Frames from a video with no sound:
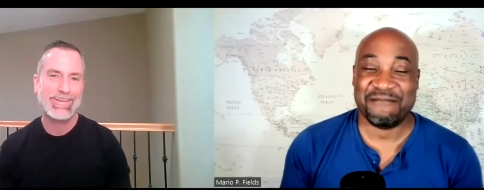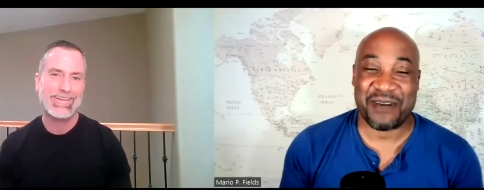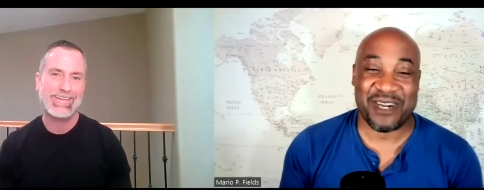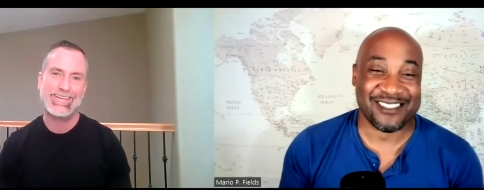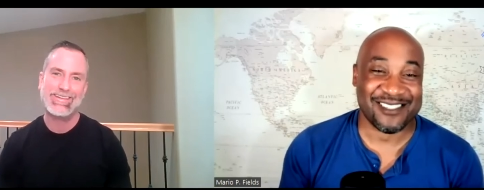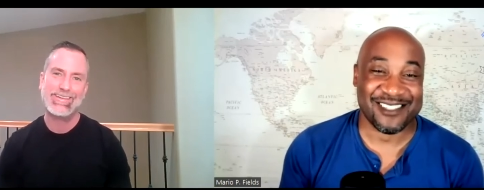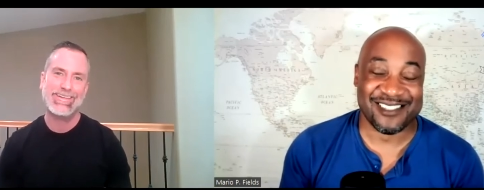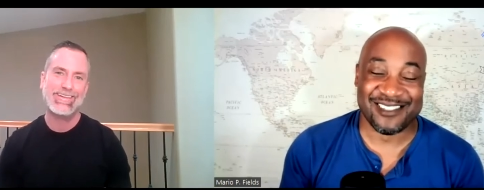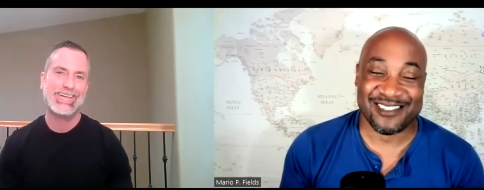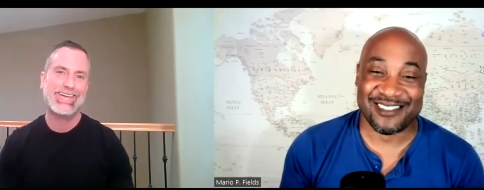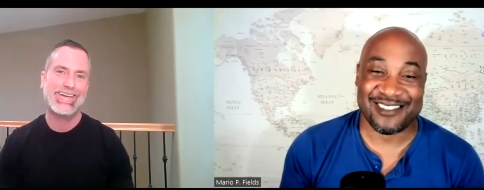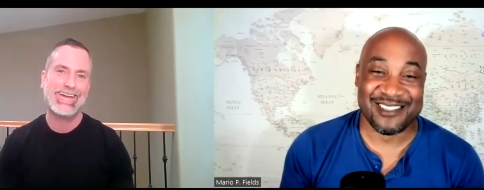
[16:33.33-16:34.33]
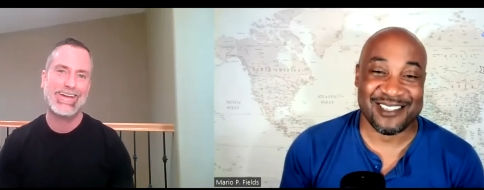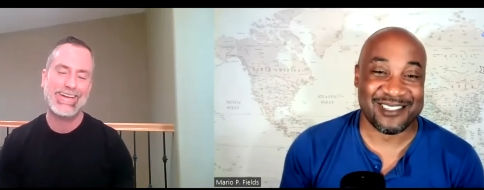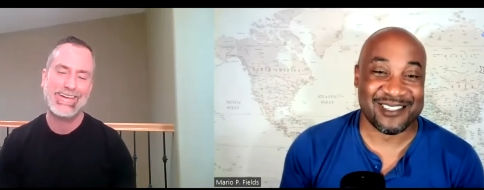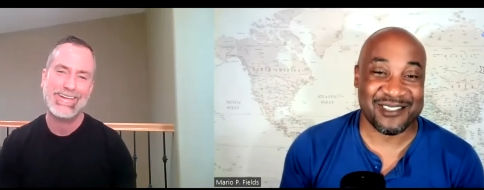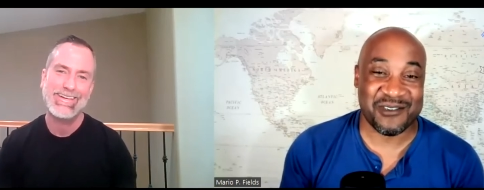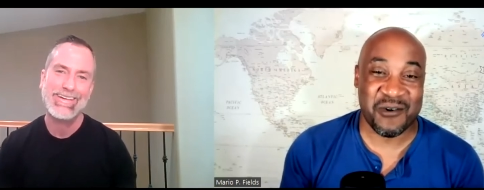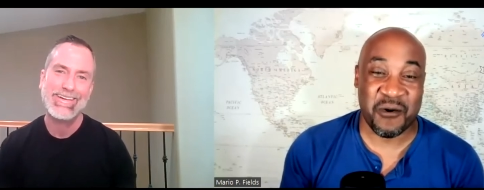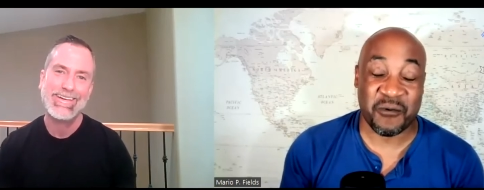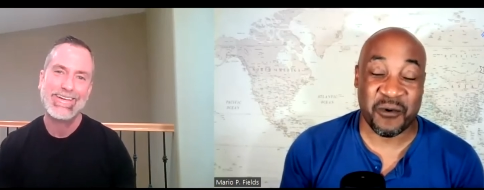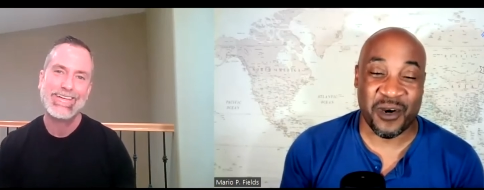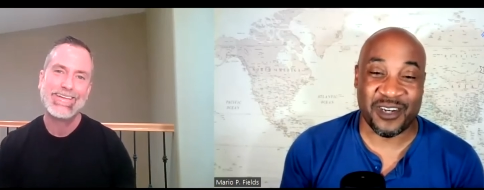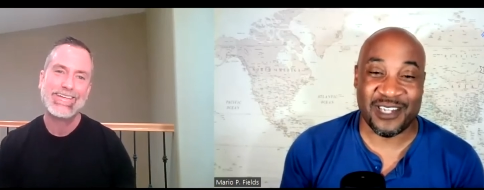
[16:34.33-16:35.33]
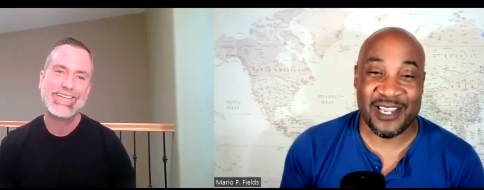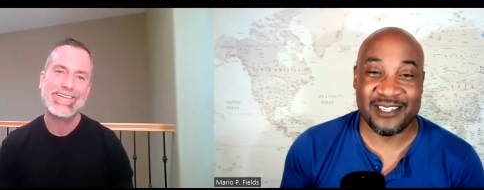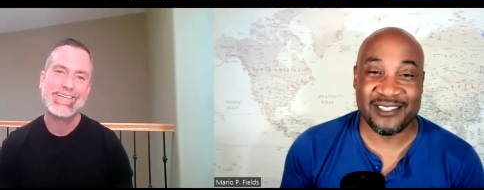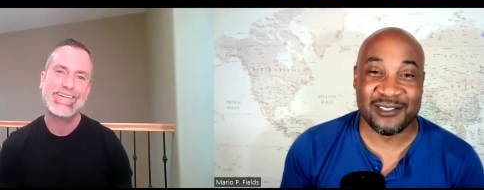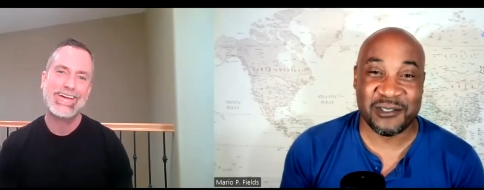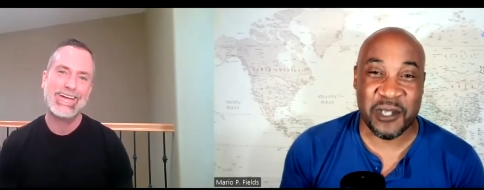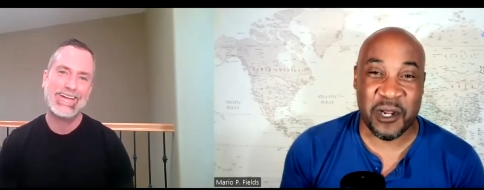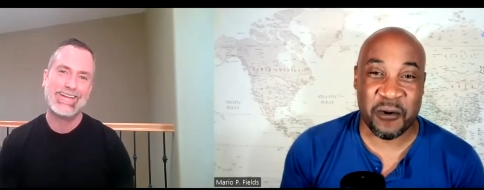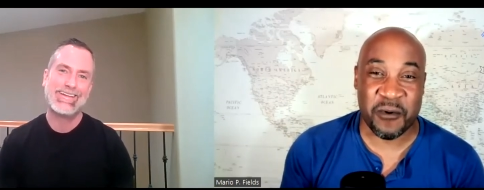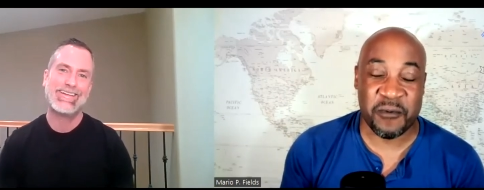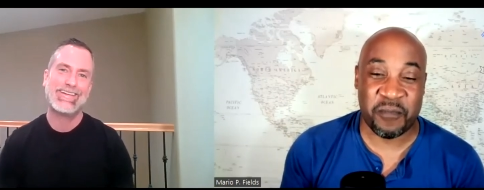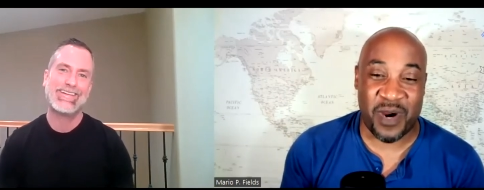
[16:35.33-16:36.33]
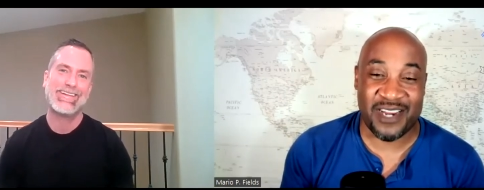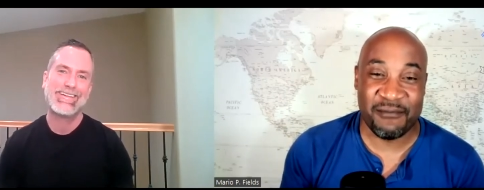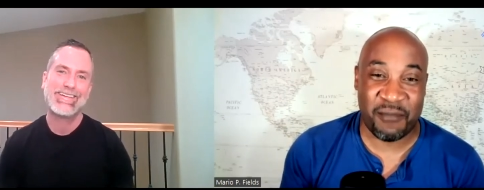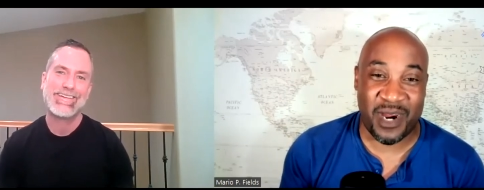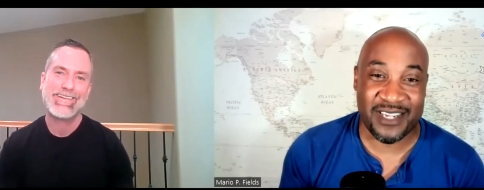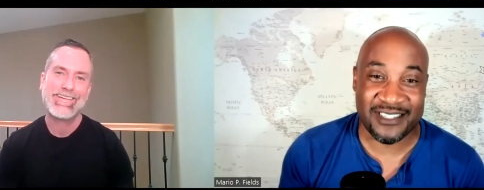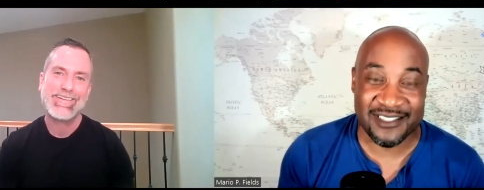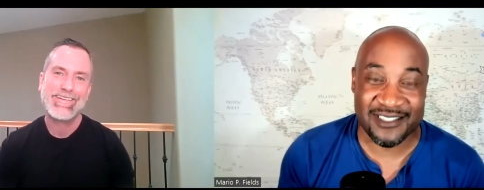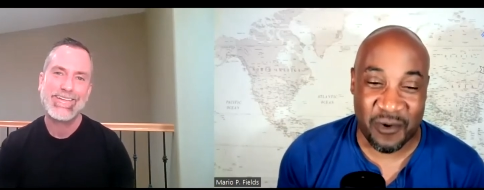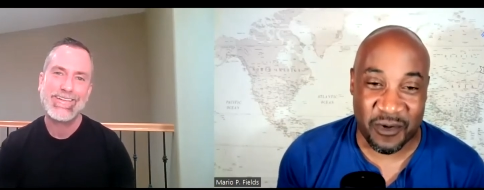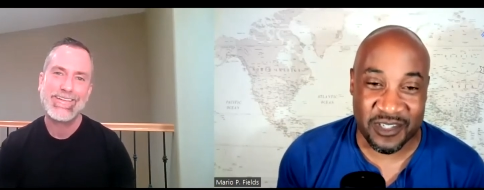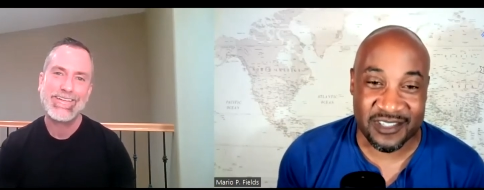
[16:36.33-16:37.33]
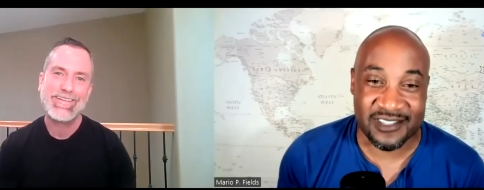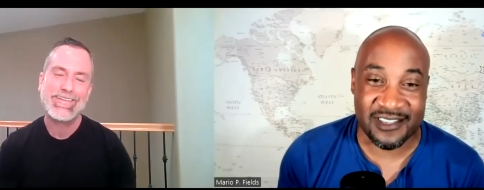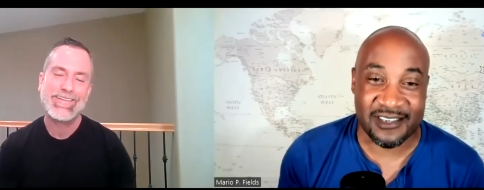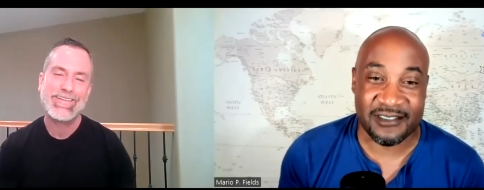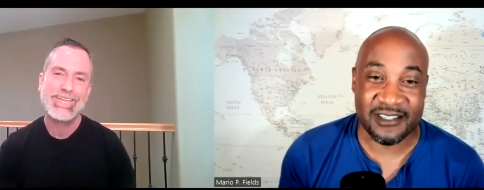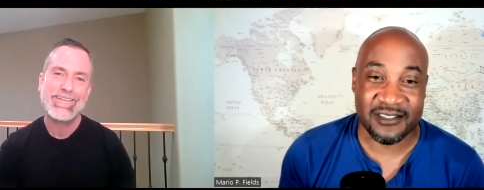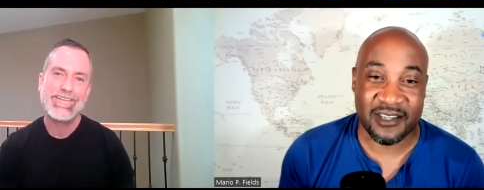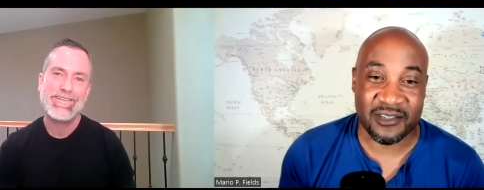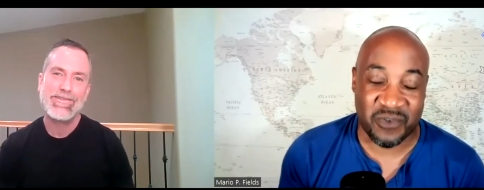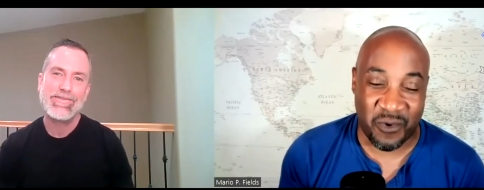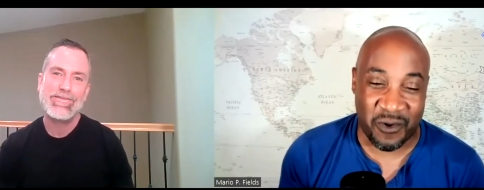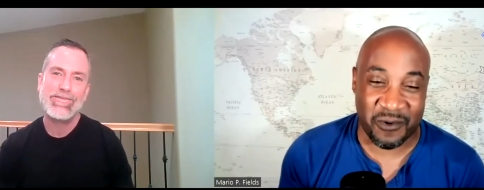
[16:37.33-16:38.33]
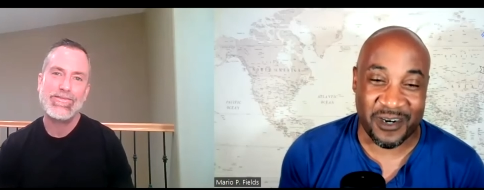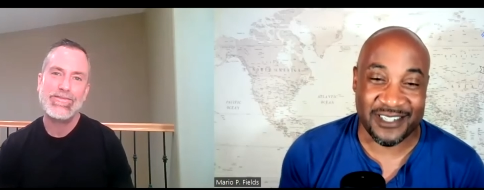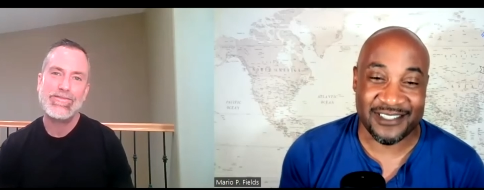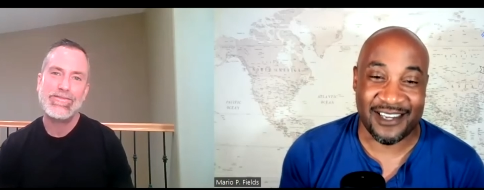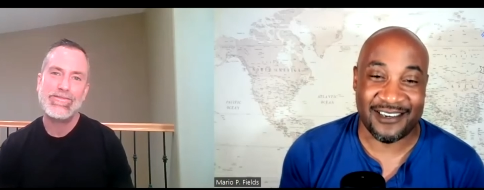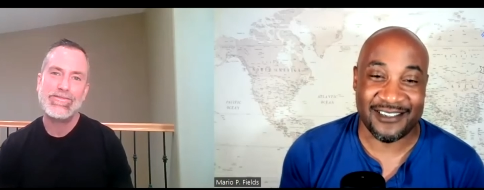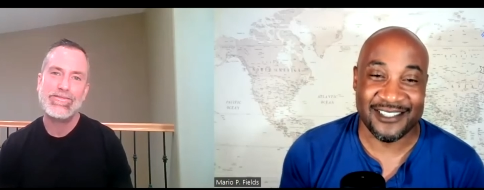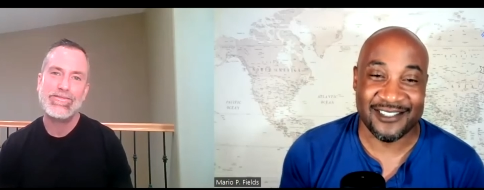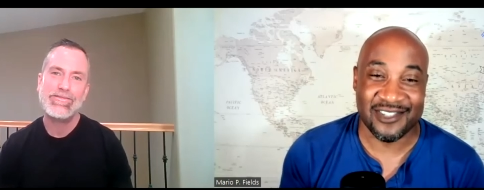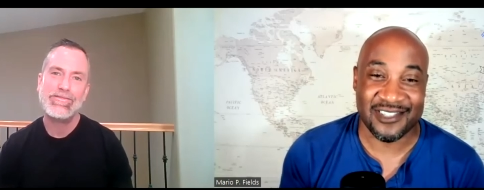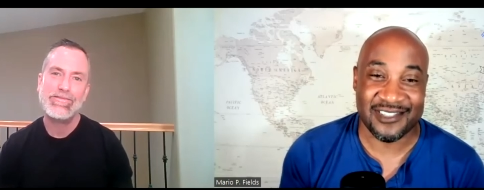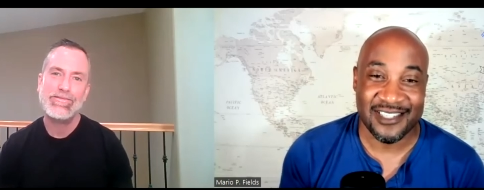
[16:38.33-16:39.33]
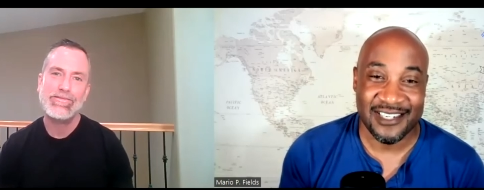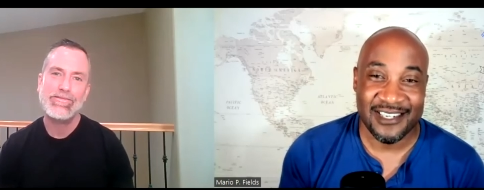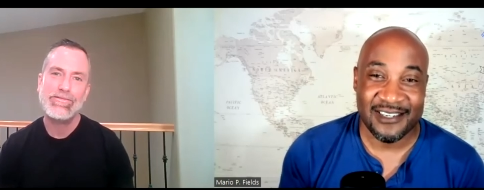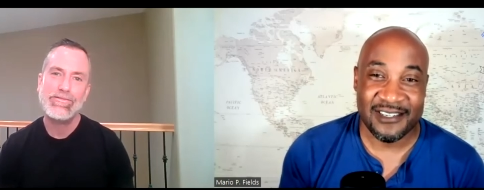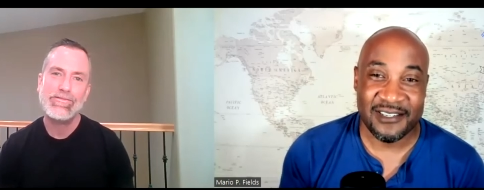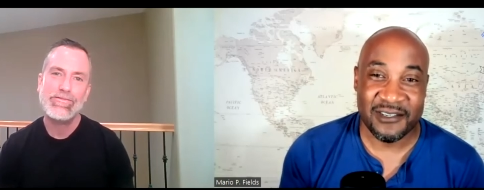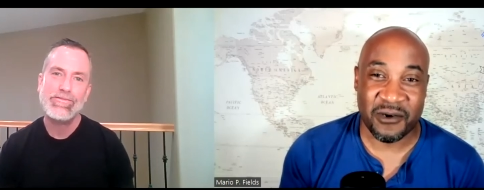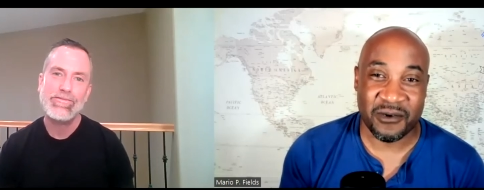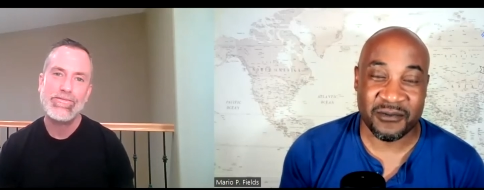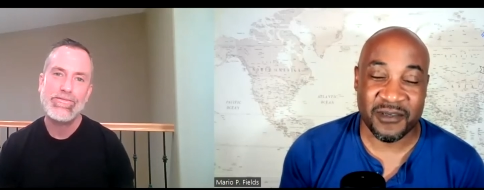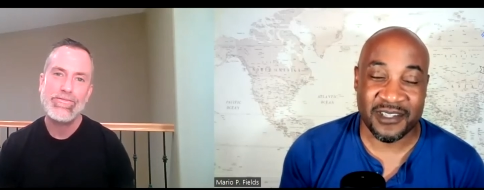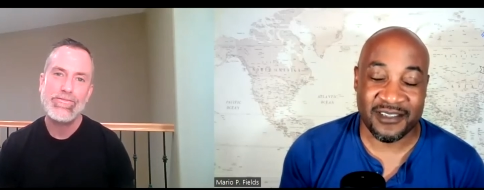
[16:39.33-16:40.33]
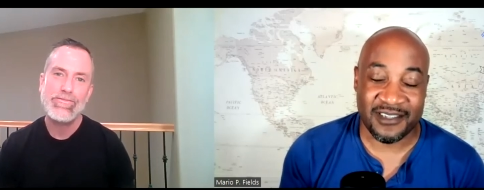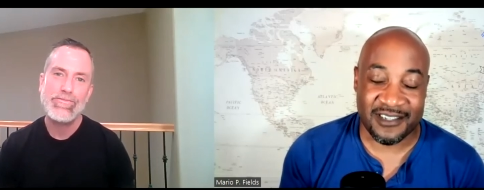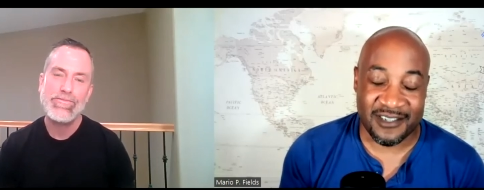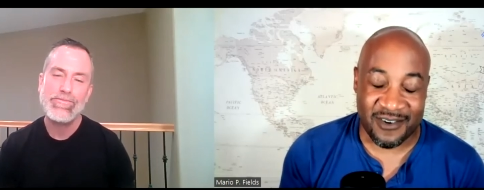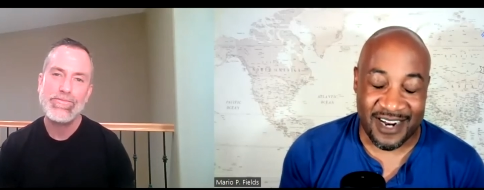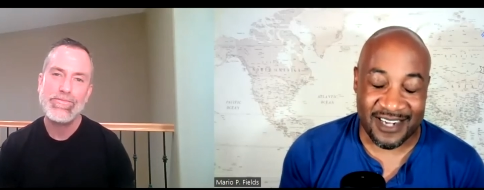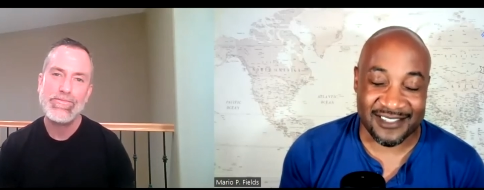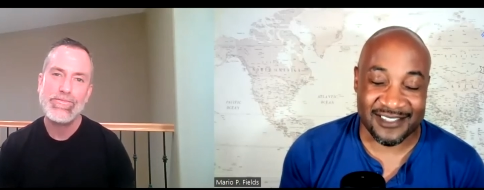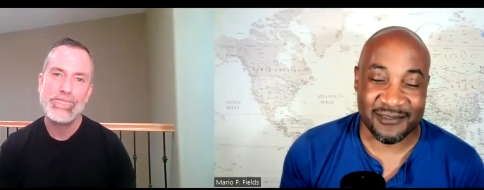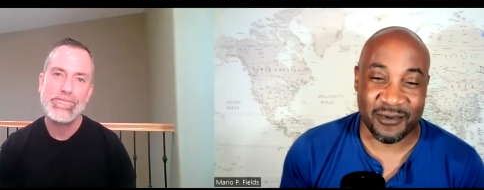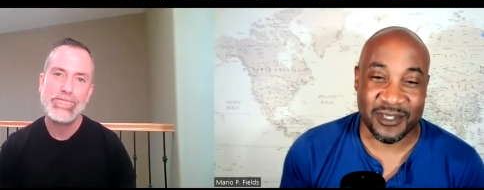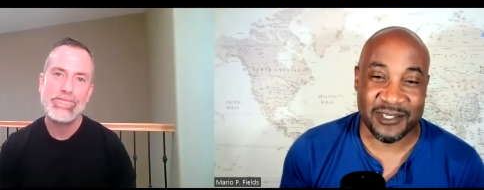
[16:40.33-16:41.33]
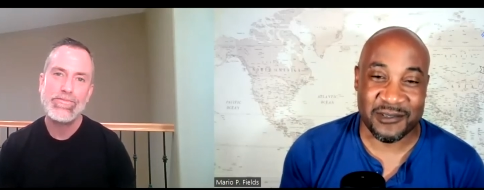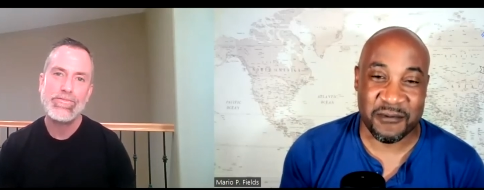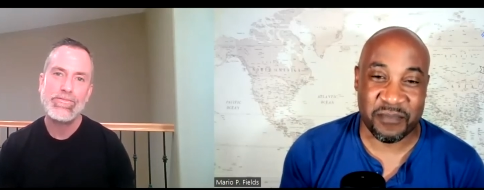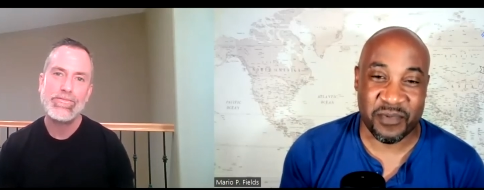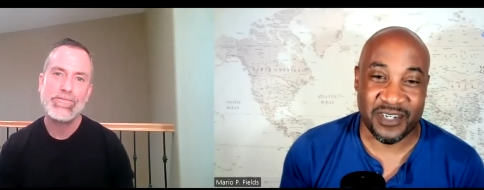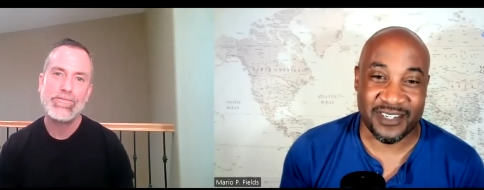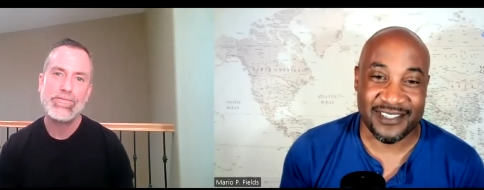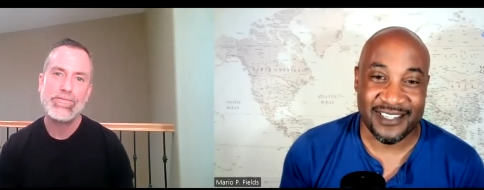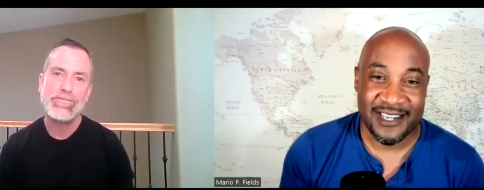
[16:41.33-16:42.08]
Speaker 1: Mike, this is this is cool What, Ladies and gentlemen, Mike Mike is on his uh, a tour right now. He just you know, eh, congrats, just released a book.